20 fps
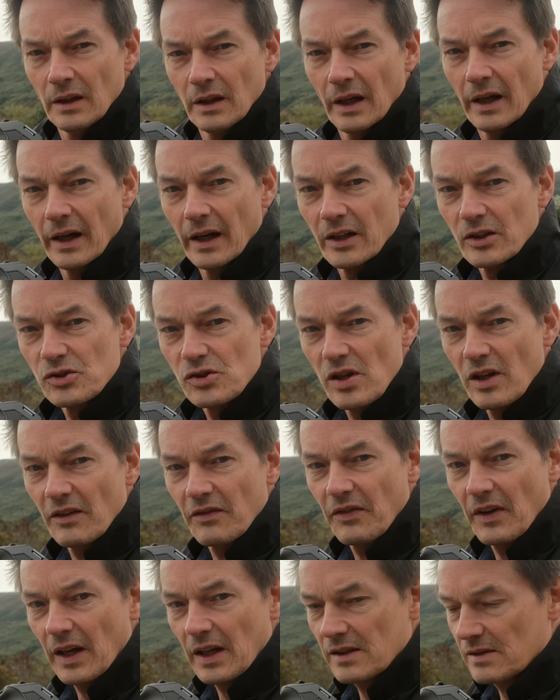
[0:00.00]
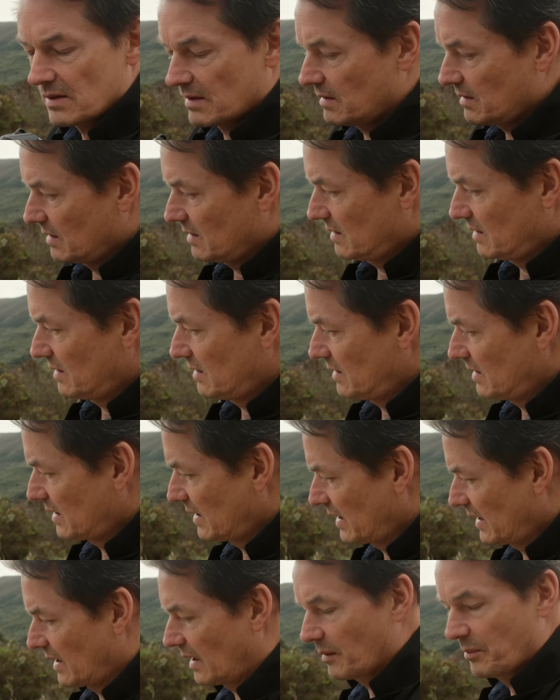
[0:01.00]
GFX
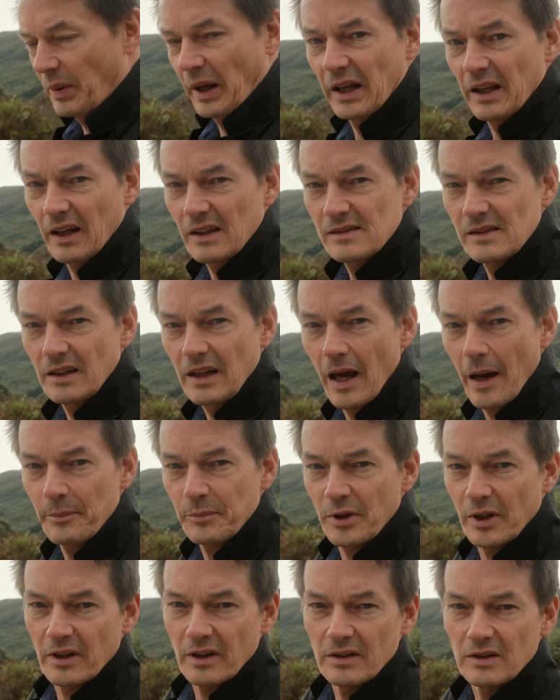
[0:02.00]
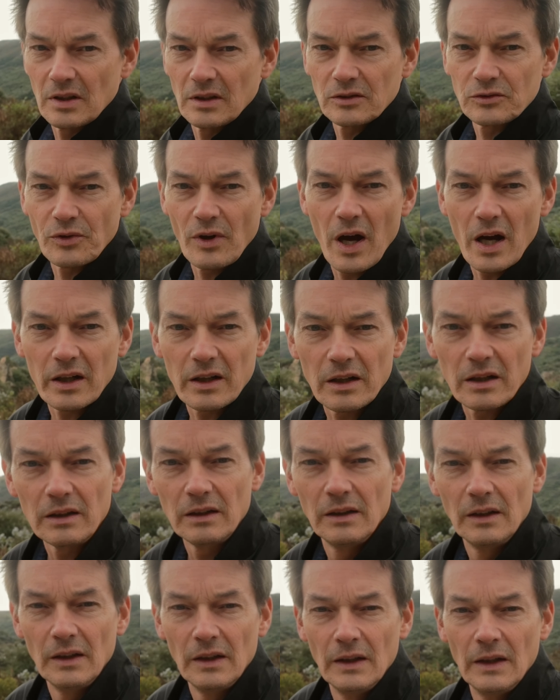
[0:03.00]
Pentax adapter, the tilt rocker,
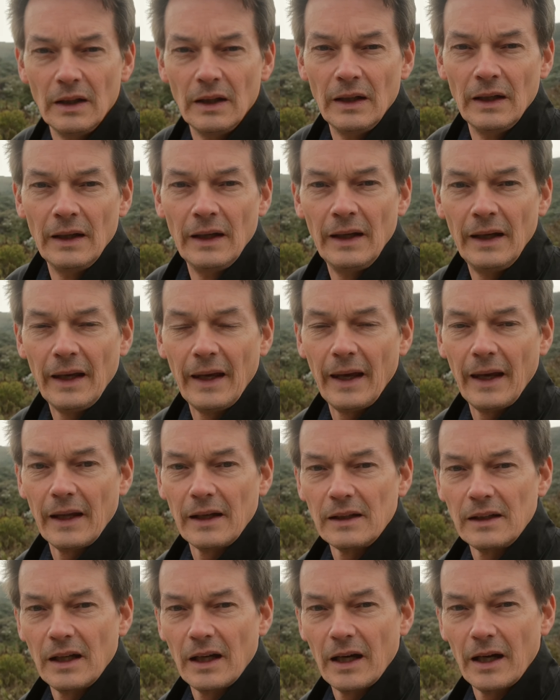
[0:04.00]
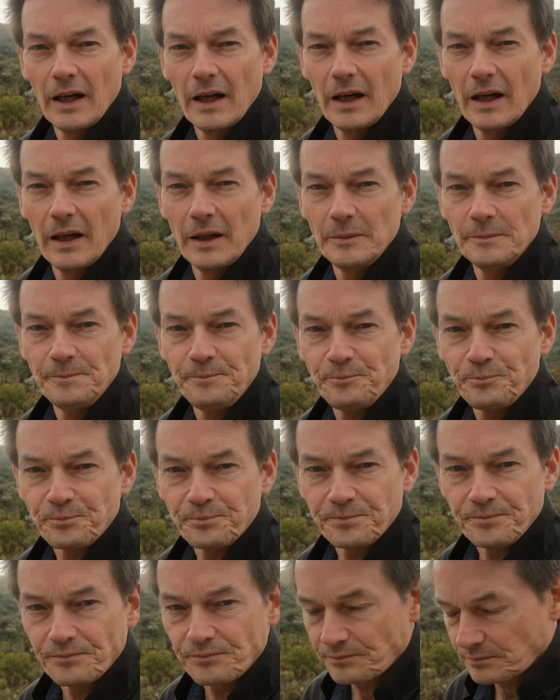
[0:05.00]
and
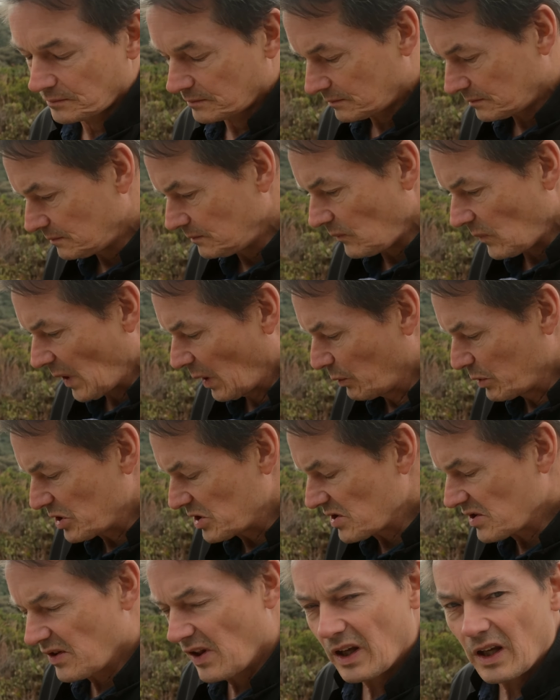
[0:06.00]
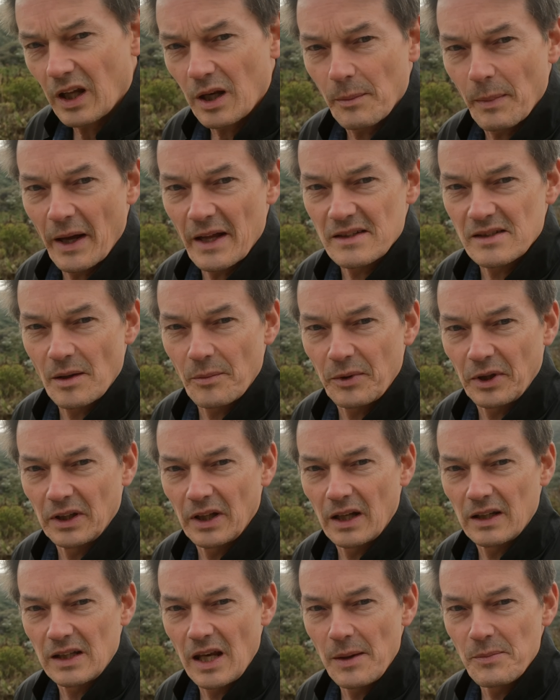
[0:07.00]
was just thinking about something
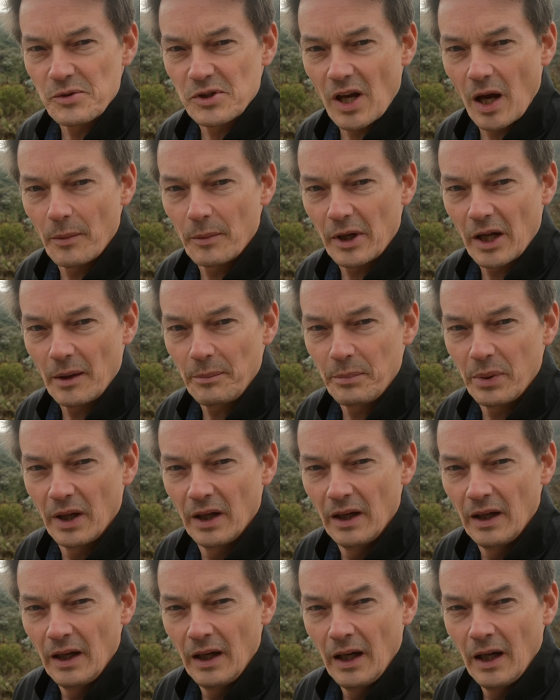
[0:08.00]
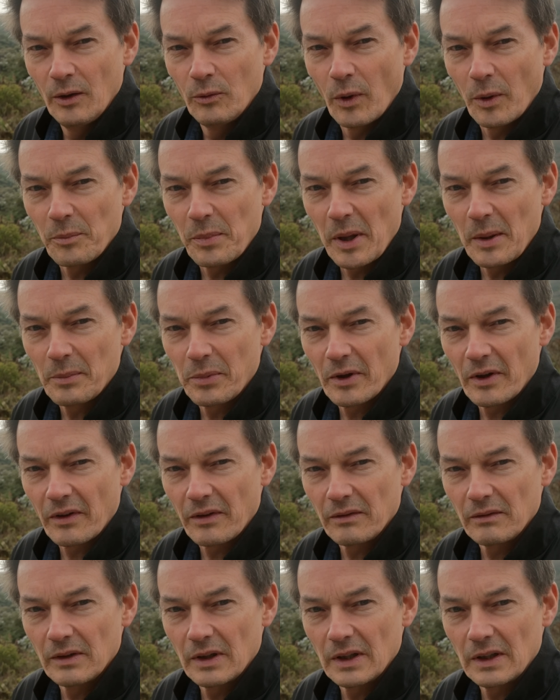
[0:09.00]
that keeps coming up when
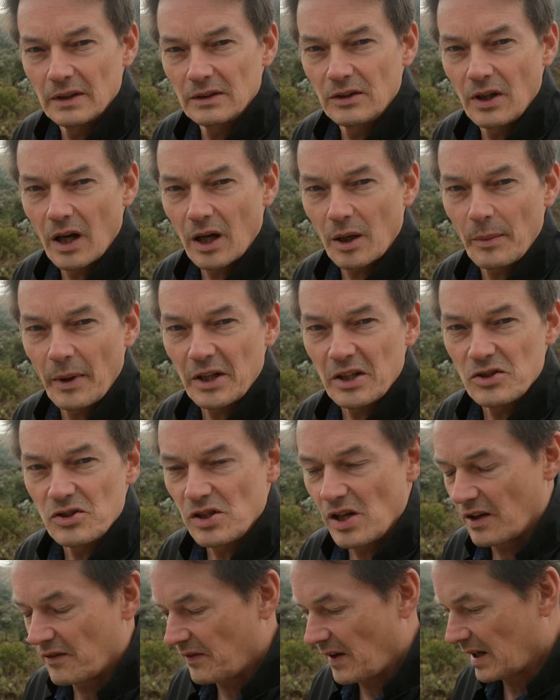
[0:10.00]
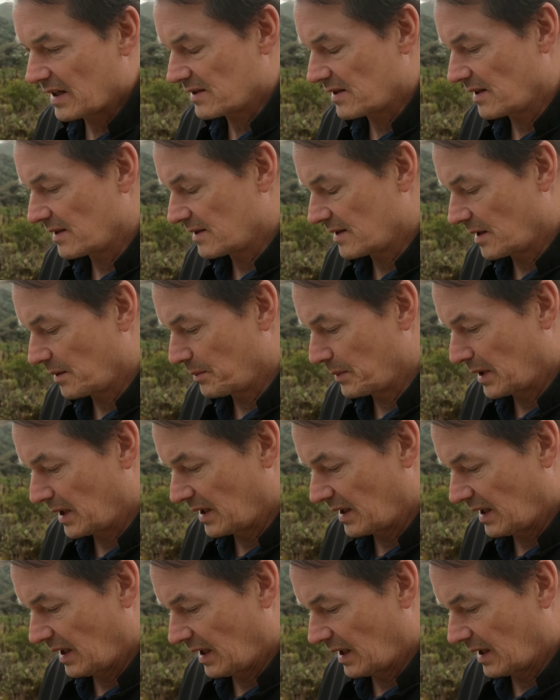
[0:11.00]
people talk about the GFX system
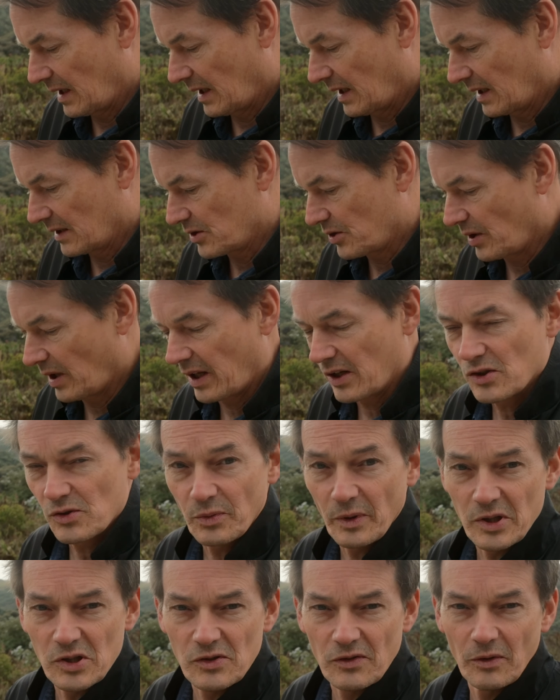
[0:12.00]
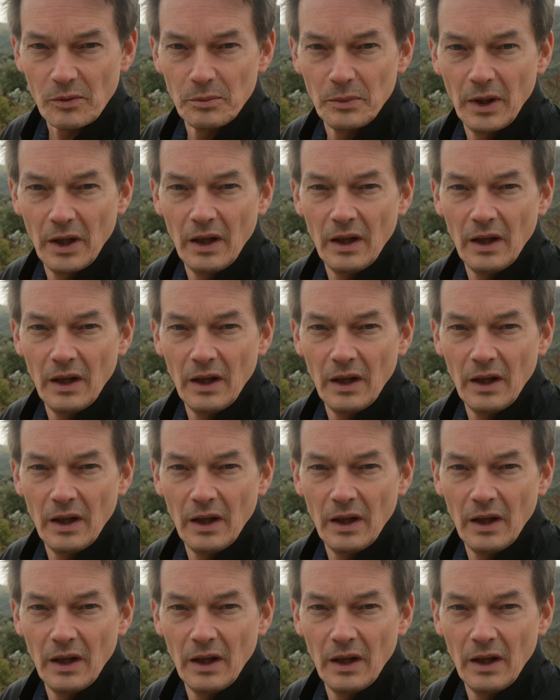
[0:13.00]
and should I switch from